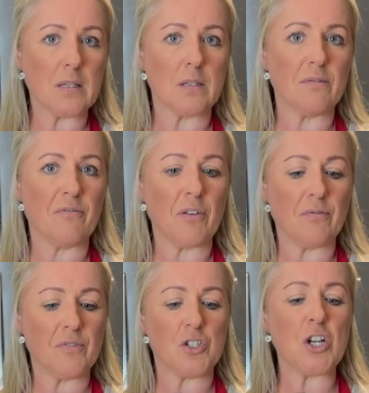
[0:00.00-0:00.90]
if it needs
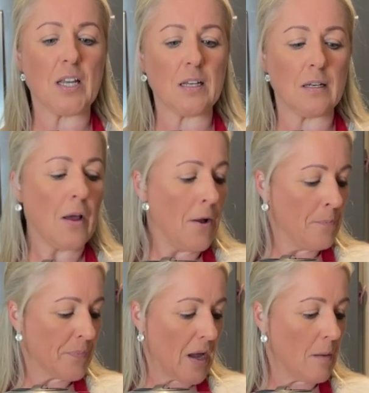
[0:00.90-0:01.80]
a little bit longer. And
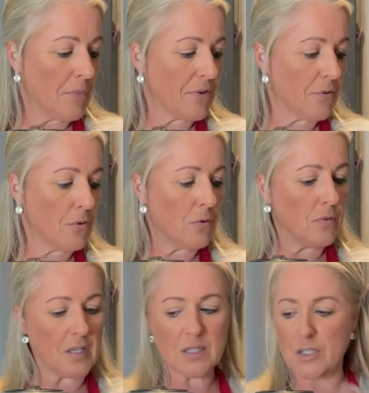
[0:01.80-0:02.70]
like I said, depends on,
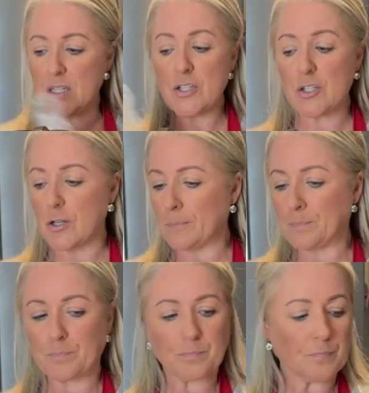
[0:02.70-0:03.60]
of course, the size
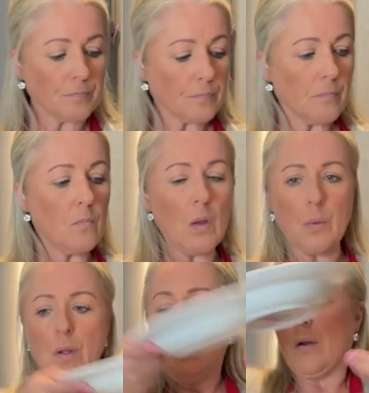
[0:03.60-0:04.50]
of your
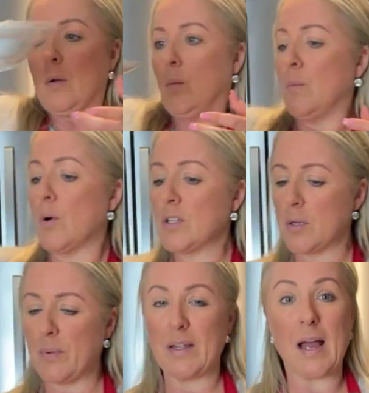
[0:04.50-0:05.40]

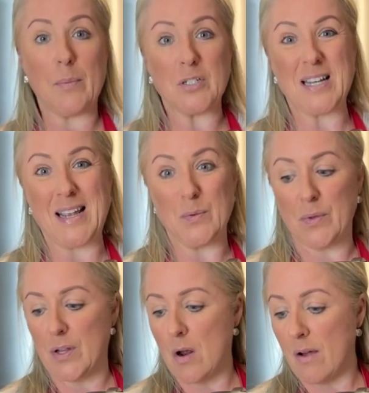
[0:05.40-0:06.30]
chicken thighs as
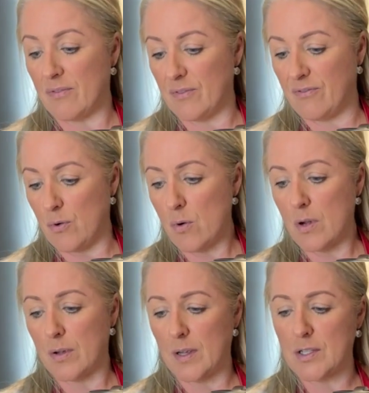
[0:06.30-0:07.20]
well.
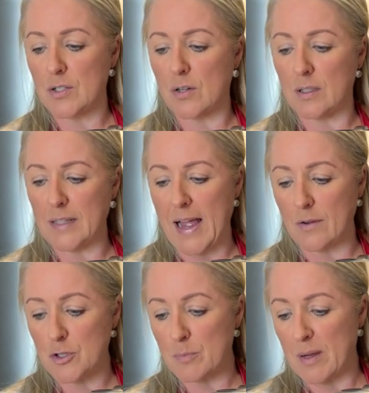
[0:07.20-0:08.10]
Cut them a little
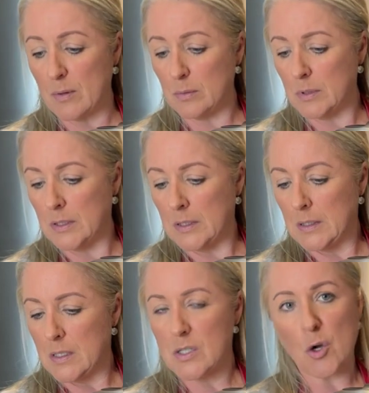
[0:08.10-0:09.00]
bit smaller if you
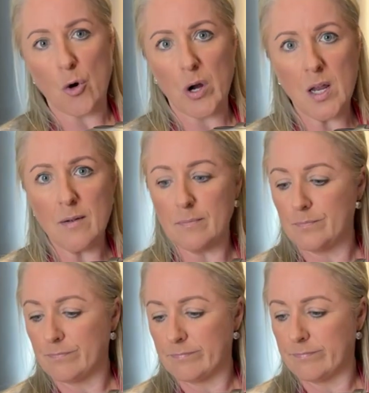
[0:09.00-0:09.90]
need to, but don't
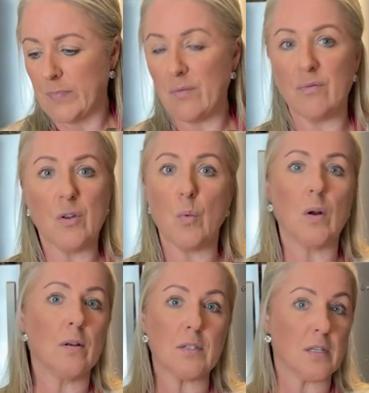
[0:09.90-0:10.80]
dice them into tiny
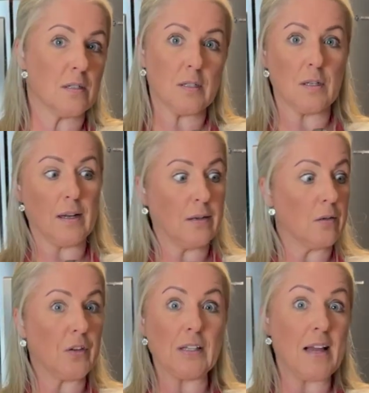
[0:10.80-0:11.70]
pieces, okay? We
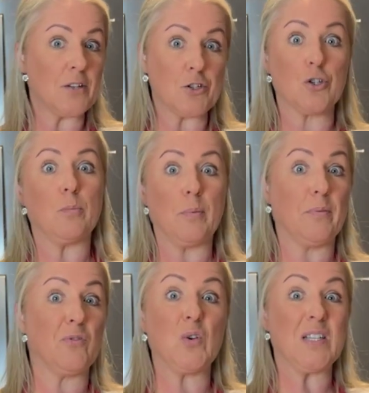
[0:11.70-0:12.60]
want these big
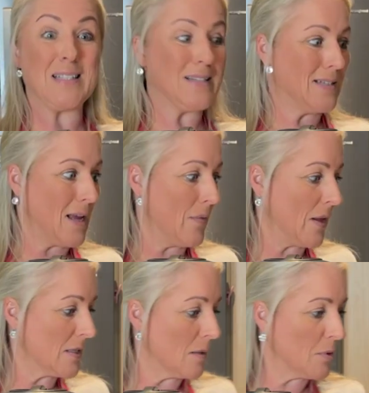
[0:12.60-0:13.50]
pieces of
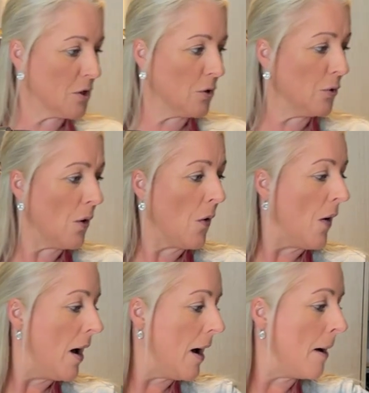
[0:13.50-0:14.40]
chicken
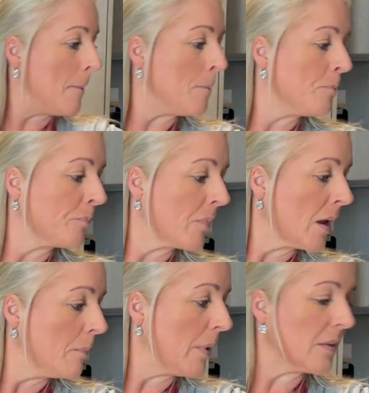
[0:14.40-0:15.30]
through
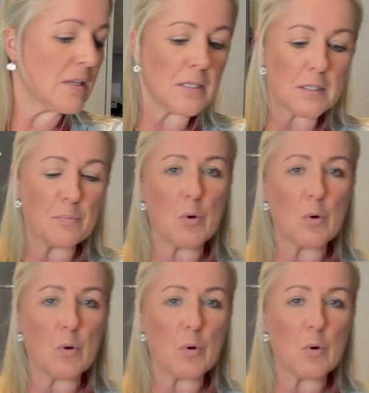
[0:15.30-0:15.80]
this dish.